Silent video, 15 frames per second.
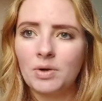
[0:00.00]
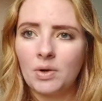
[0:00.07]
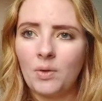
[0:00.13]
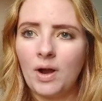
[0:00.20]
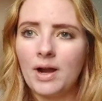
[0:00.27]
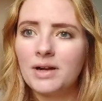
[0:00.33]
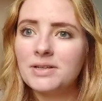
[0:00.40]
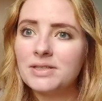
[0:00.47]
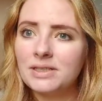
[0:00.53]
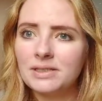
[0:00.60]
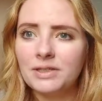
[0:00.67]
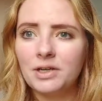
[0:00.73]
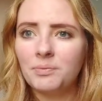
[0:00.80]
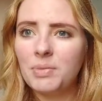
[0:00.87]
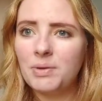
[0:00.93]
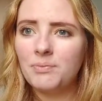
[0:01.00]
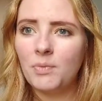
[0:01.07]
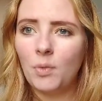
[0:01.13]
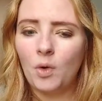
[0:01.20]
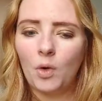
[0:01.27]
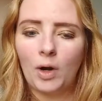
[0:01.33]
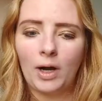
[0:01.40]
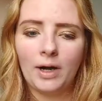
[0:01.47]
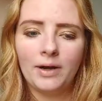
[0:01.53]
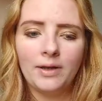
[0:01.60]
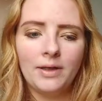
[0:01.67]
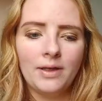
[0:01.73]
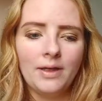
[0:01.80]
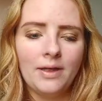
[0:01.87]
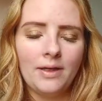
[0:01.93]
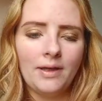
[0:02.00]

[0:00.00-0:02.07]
requires a little bit more